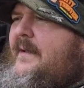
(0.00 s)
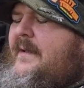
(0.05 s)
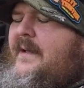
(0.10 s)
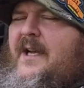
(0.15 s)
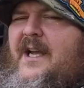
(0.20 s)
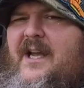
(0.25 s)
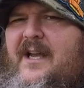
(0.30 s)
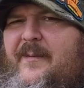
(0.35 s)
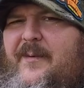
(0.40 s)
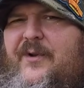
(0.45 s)

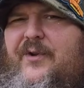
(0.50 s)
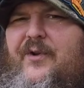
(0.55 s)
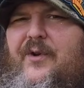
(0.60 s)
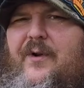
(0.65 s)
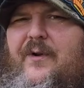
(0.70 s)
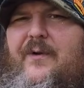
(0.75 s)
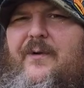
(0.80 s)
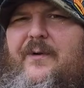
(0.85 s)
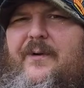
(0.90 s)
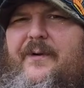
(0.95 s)
I am a
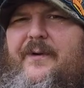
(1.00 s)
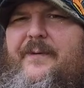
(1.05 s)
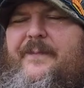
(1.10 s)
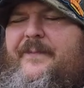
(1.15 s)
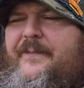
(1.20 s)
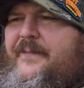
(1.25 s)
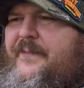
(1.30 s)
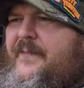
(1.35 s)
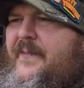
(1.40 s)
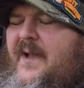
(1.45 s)
dog owner.
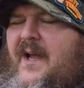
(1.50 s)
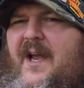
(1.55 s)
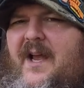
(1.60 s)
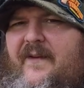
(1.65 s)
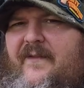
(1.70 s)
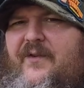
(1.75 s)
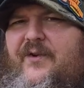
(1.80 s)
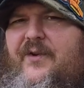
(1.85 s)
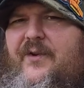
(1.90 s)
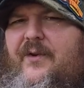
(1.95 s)
I
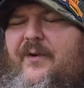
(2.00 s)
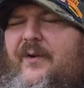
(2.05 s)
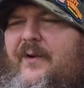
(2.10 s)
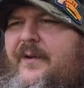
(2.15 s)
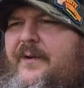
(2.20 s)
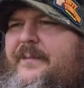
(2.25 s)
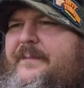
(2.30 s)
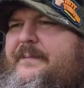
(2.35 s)
have a dog.